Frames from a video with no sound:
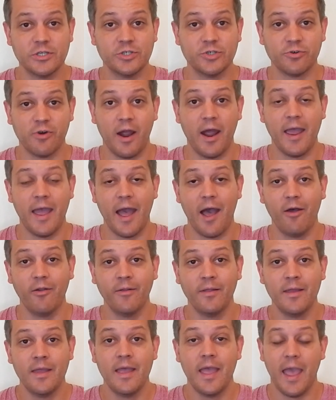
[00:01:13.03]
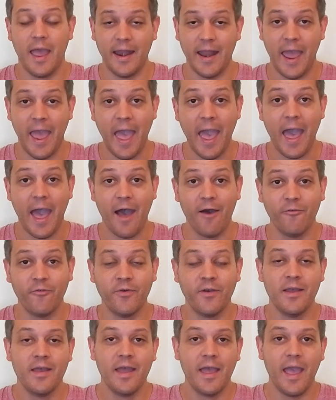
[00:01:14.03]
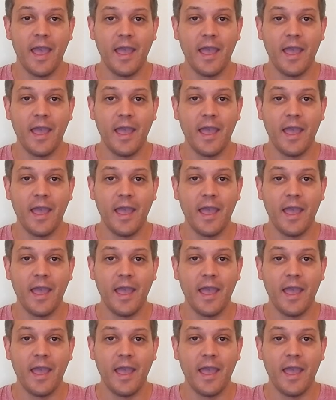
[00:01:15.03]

to try out and have